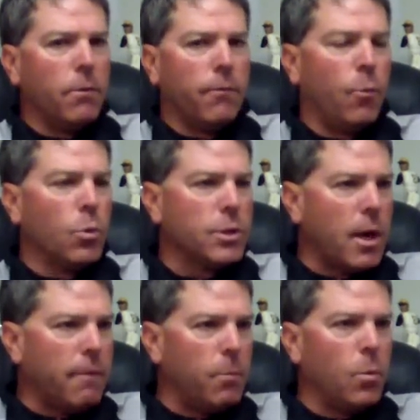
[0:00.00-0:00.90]
4
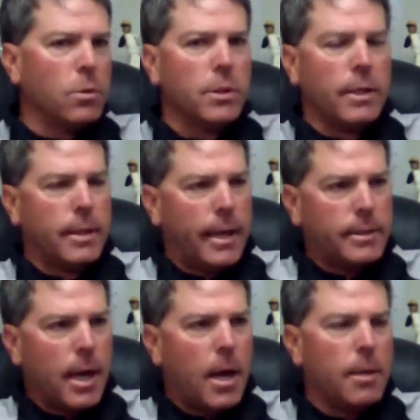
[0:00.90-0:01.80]
sophomores
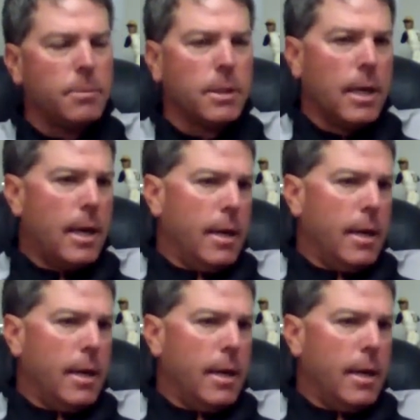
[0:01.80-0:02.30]
at times.